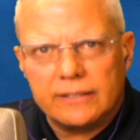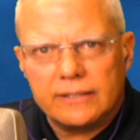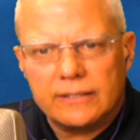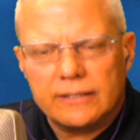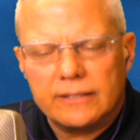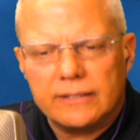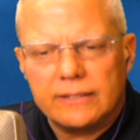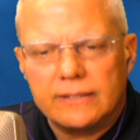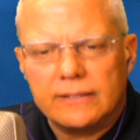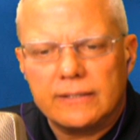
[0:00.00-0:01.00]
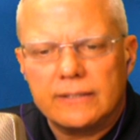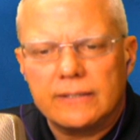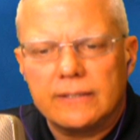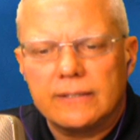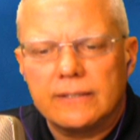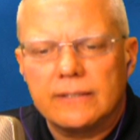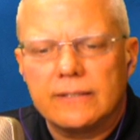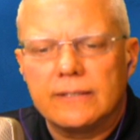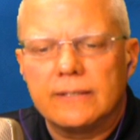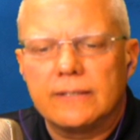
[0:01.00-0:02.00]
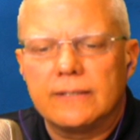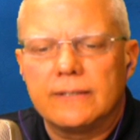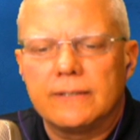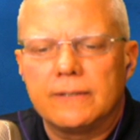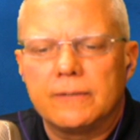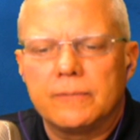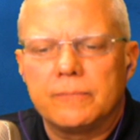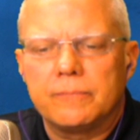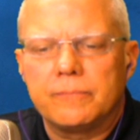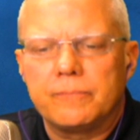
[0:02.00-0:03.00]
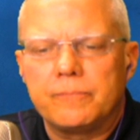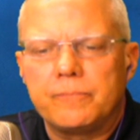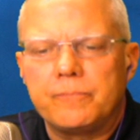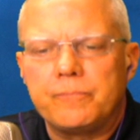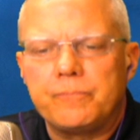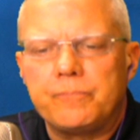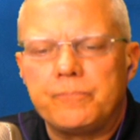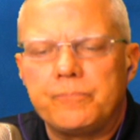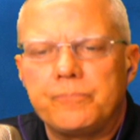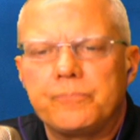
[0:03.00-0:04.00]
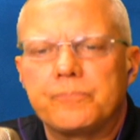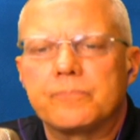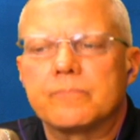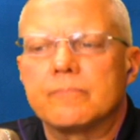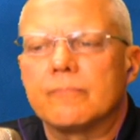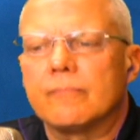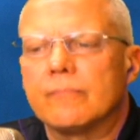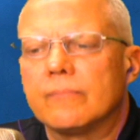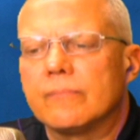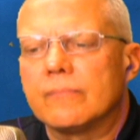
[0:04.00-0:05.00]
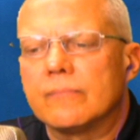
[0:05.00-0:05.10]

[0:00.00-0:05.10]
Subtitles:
Nobody speaks.